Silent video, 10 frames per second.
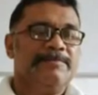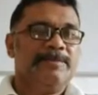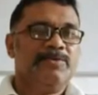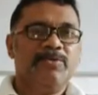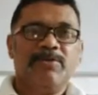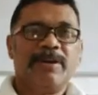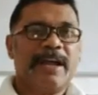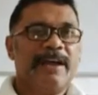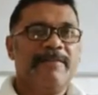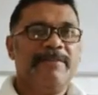do not
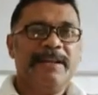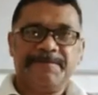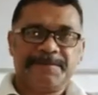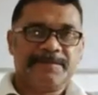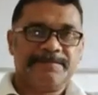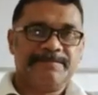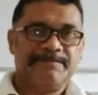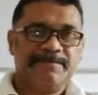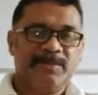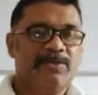have leaves,
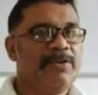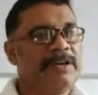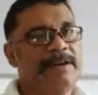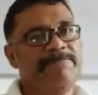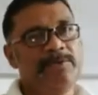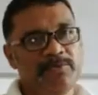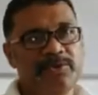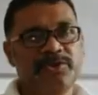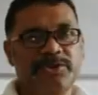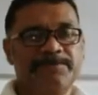do not have
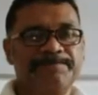roots.